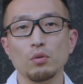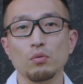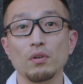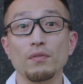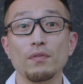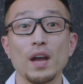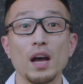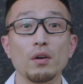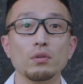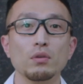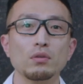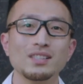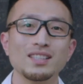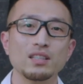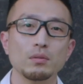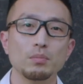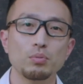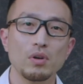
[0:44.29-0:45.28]
We found those
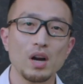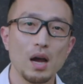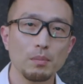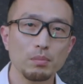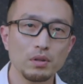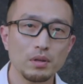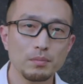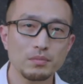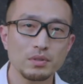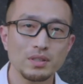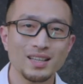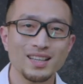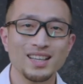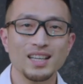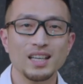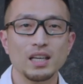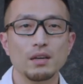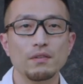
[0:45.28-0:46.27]
little problems,
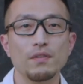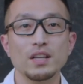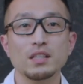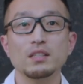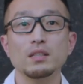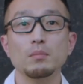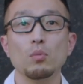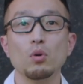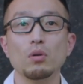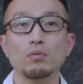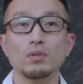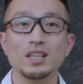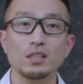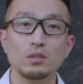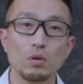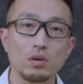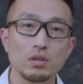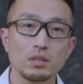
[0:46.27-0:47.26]
invested more
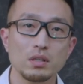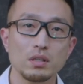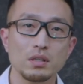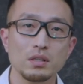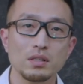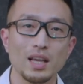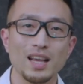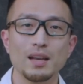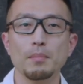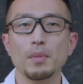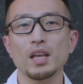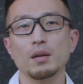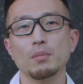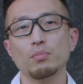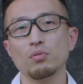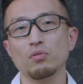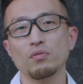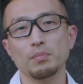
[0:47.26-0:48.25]
resources, and made
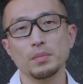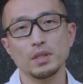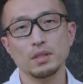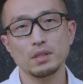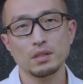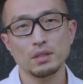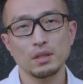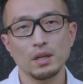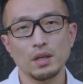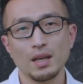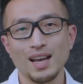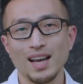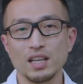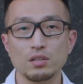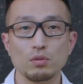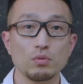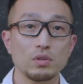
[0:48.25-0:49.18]
improvements. As a